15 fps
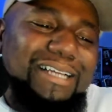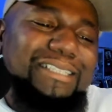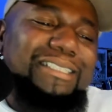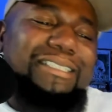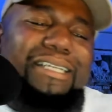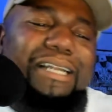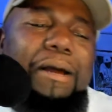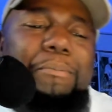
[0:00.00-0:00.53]
She
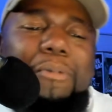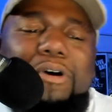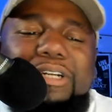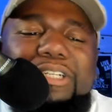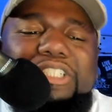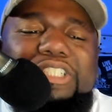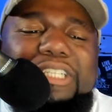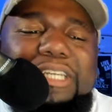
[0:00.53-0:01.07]
said, I bought
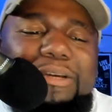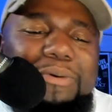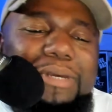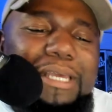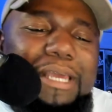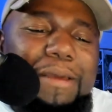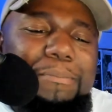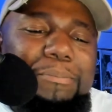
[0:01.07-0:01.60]
a
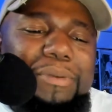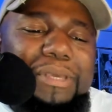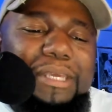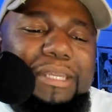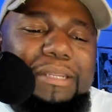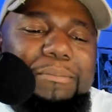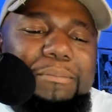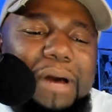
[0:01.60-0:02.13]
Shewee and
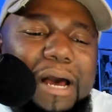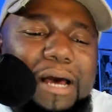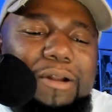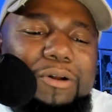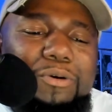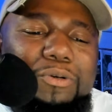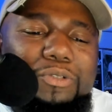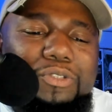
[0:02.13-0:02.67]
in
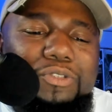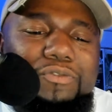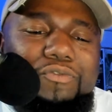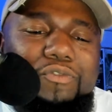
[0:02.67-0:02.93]
bottles,